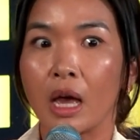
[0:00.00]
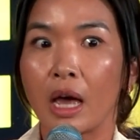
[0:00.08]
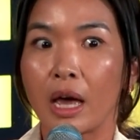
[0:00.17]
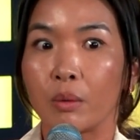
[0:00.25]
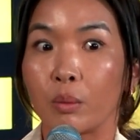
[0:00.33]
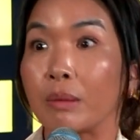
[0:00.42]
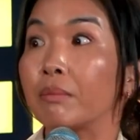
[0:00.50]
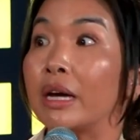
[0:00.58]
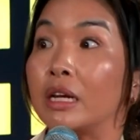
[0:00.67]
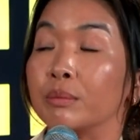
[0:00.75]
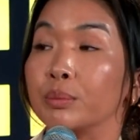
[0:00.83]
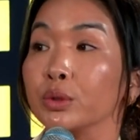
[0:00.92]
and what might
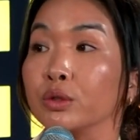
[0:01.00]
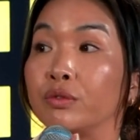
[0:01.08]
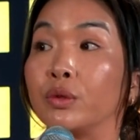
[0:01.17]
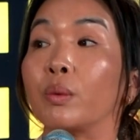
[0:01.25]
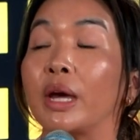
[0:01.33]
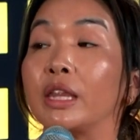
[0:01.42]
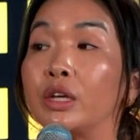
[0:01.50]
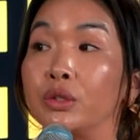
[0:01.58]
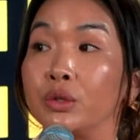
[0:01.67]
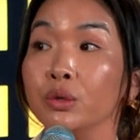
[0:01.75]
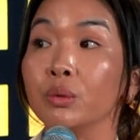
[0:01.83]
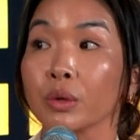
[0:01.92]
improve the way that
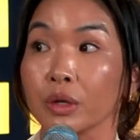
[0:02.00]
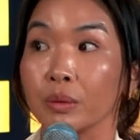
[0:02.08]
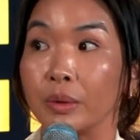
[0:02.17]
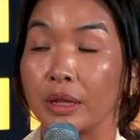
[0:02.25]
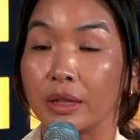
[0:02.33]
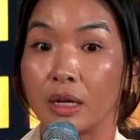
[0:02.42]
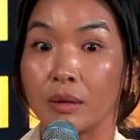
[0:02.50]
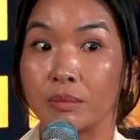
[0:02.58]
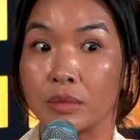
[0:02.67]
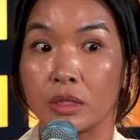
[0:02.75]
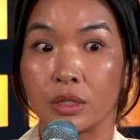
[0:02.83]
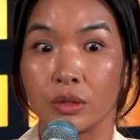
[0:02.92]
you work with them
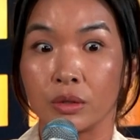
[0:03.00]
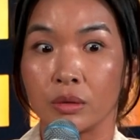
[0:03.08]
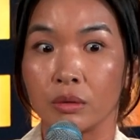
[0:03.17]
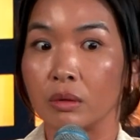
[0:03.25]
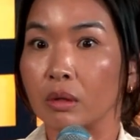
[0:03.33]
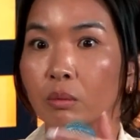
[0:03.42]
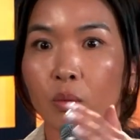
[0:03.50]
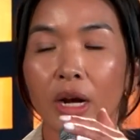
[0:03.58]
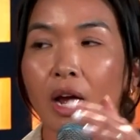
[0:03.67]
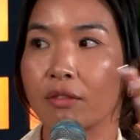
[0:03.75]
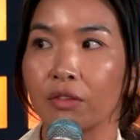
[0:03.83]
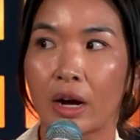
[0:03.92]
to
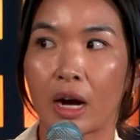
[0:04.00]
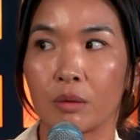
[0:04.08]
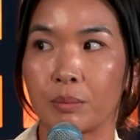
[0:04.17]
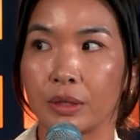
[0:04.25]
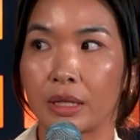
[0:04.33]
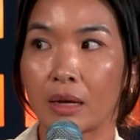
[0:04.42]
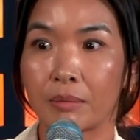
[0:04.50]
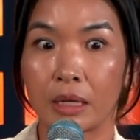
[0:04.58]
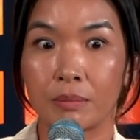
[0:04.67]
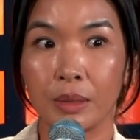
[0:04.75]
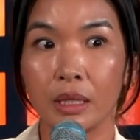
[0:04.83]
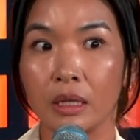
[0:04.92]
whatever output that might
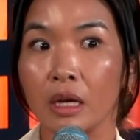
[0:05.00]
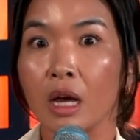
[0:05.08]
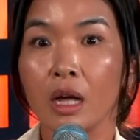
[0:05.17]
be.